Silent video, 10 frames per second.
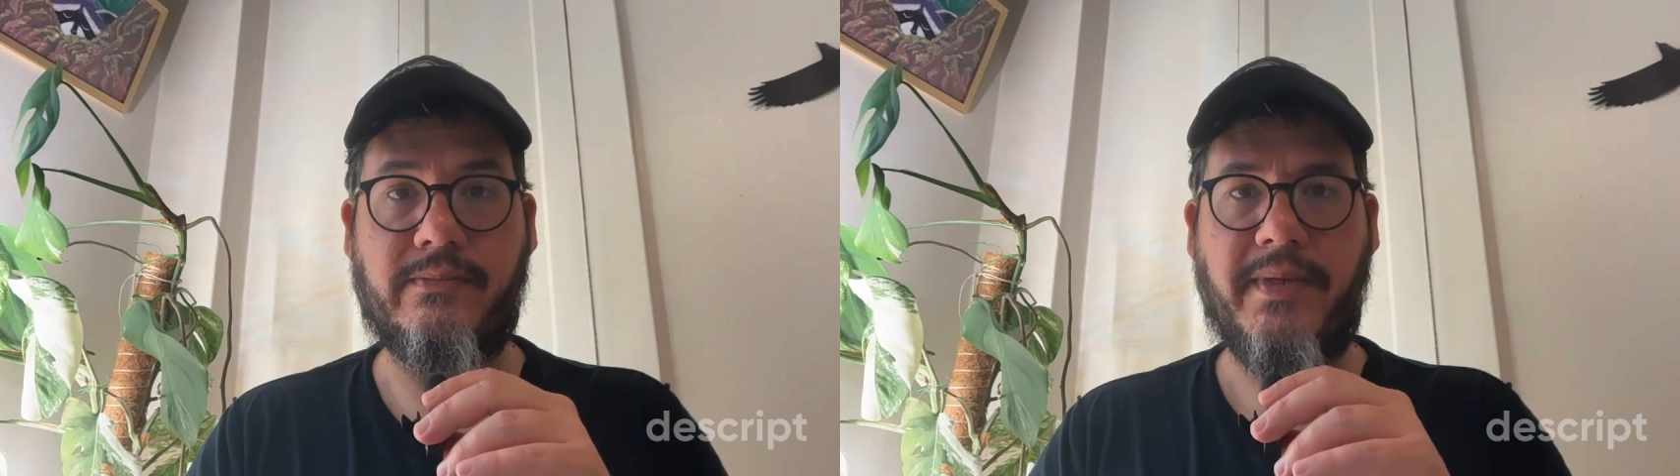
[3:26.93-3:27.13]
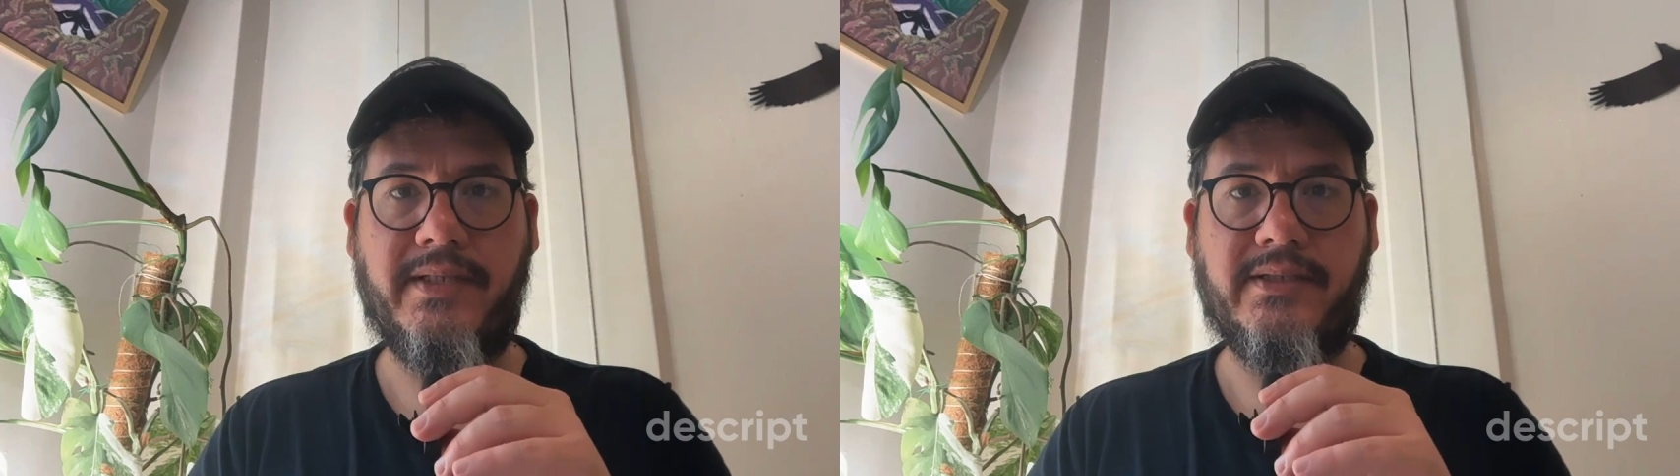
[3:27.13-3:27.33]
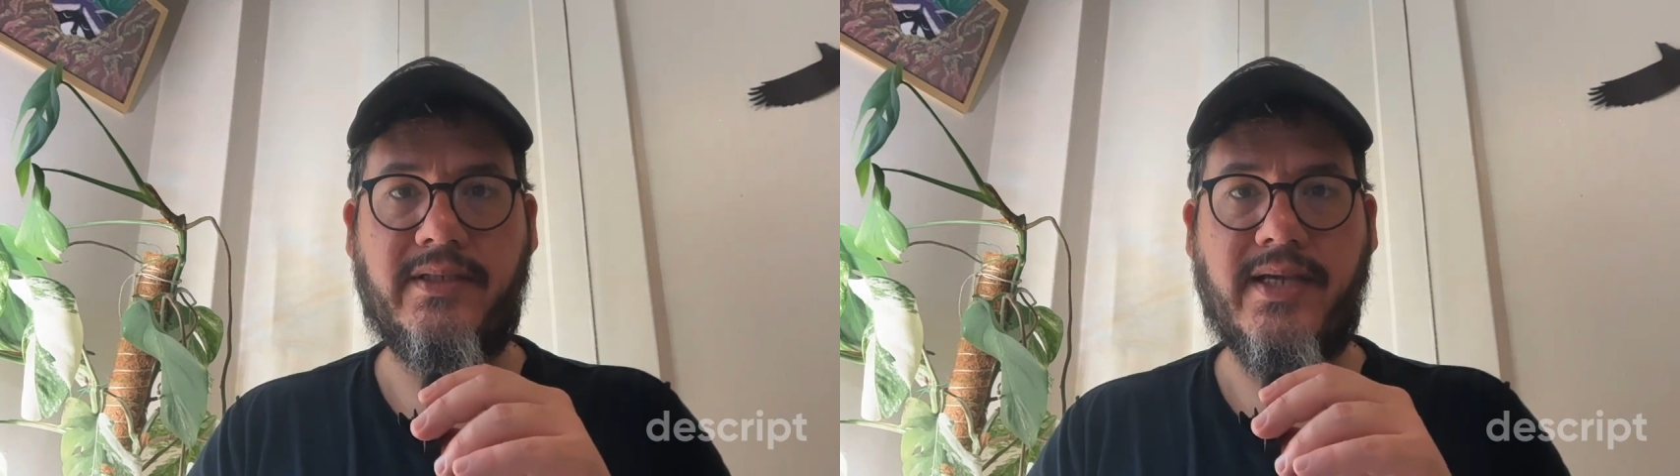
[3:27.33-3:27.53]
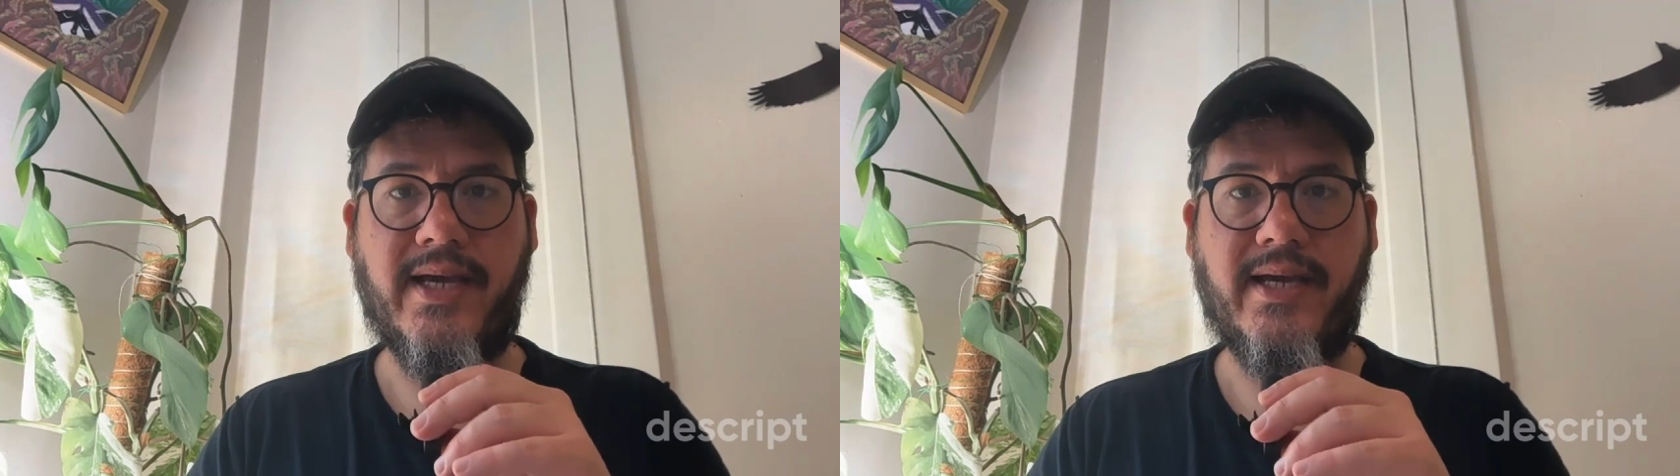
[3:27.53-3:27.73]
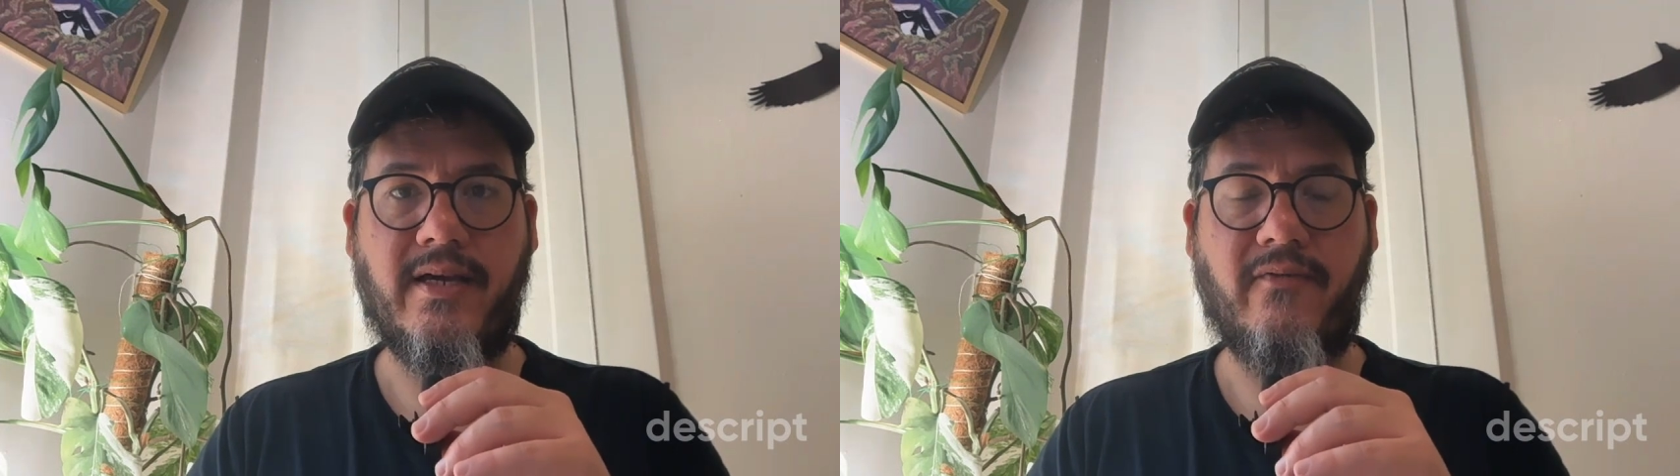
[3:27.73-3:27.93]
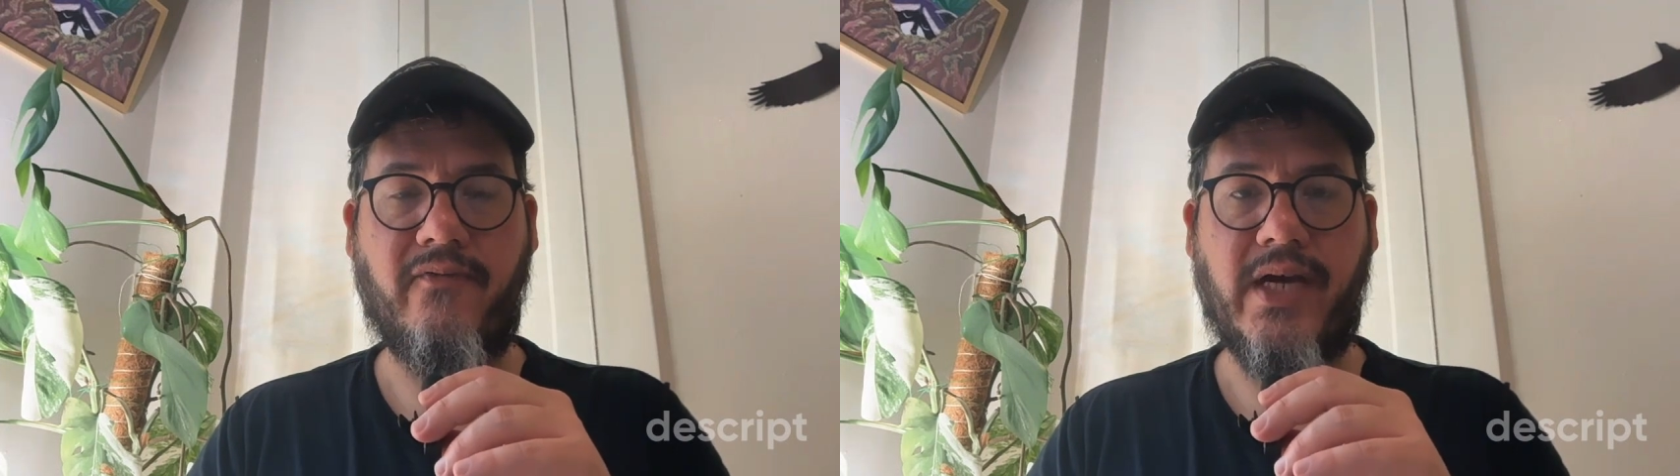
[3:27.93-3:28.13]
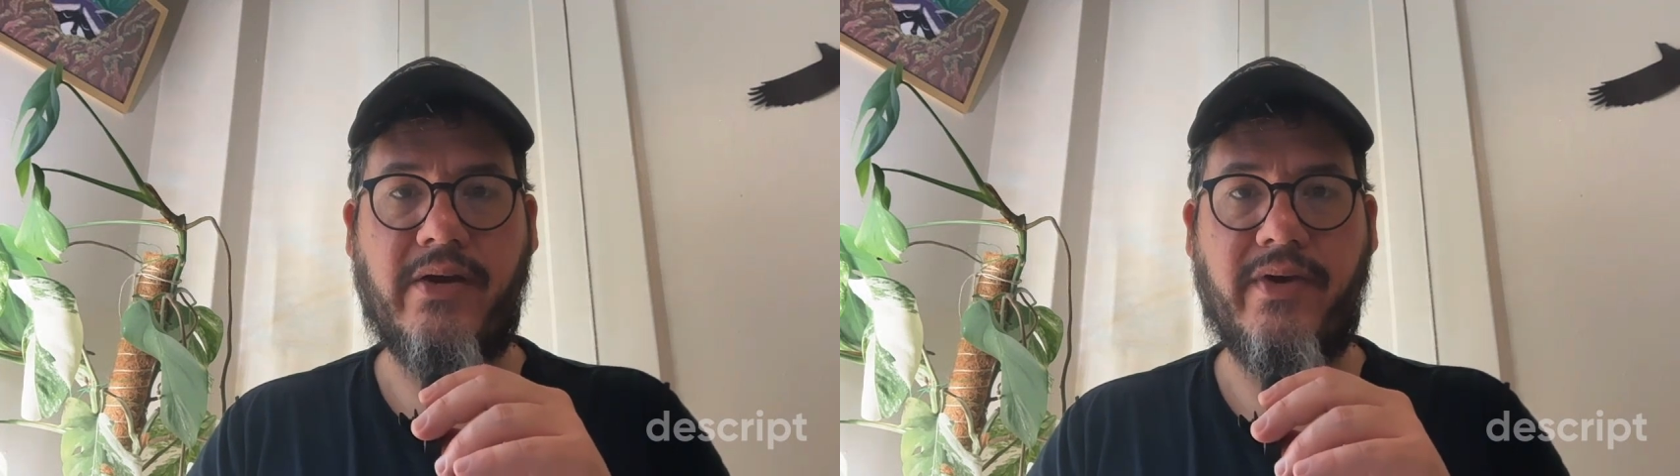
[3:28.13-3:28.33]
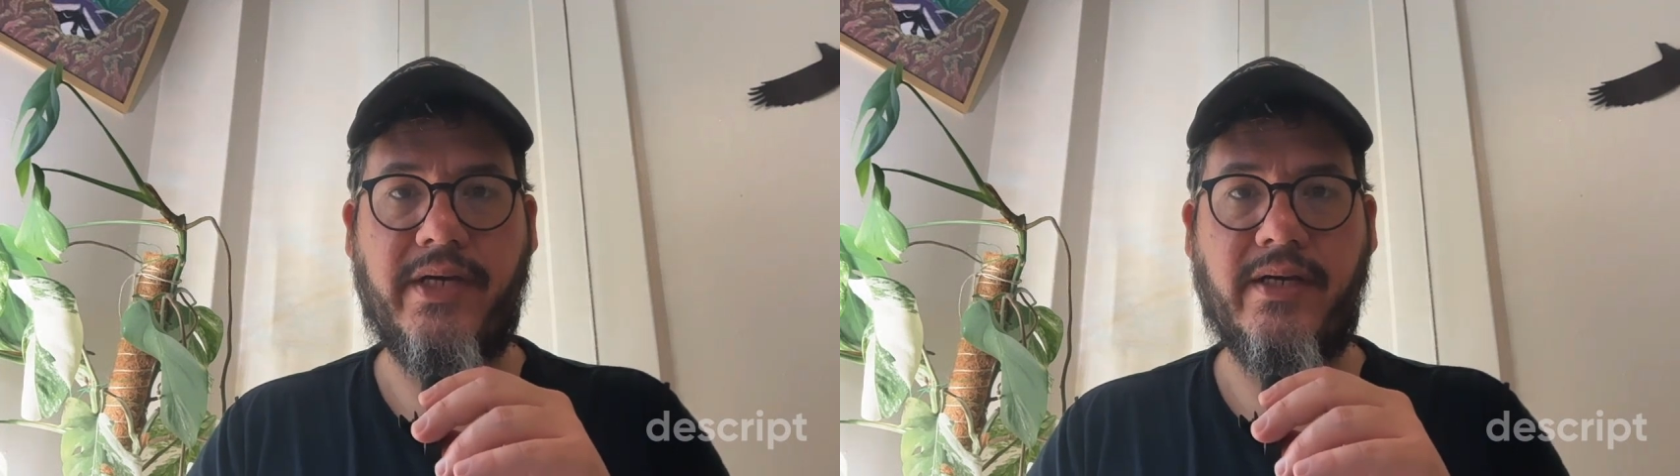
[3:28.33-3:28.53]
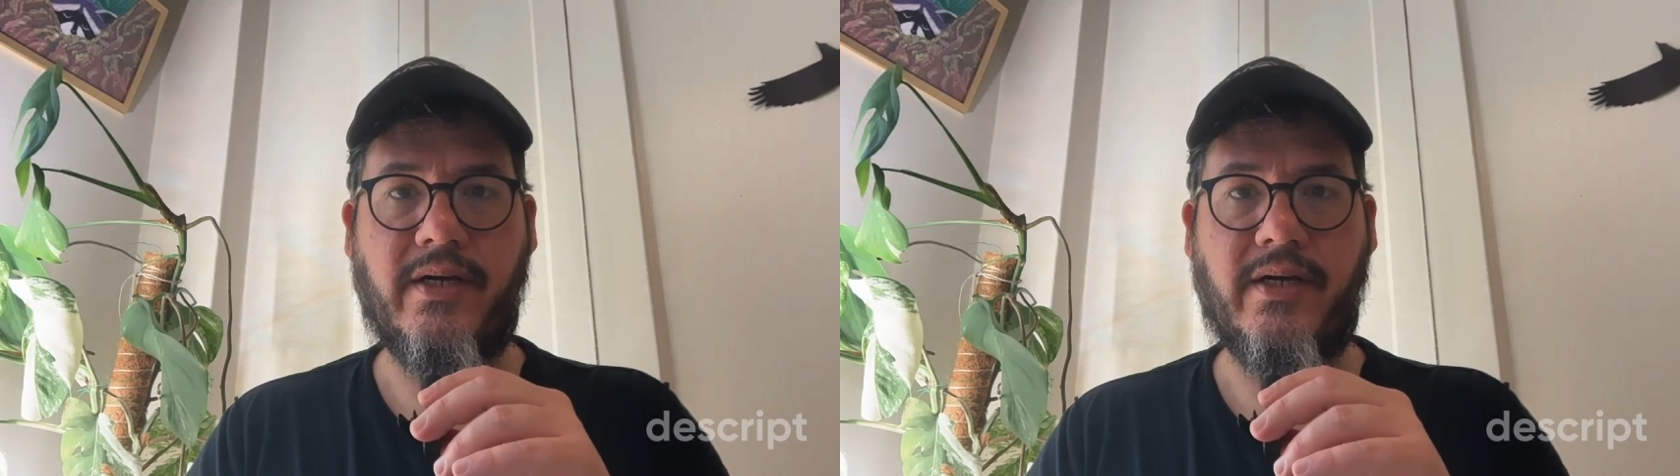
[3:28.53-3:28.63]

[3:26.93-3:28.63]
That means a tag firing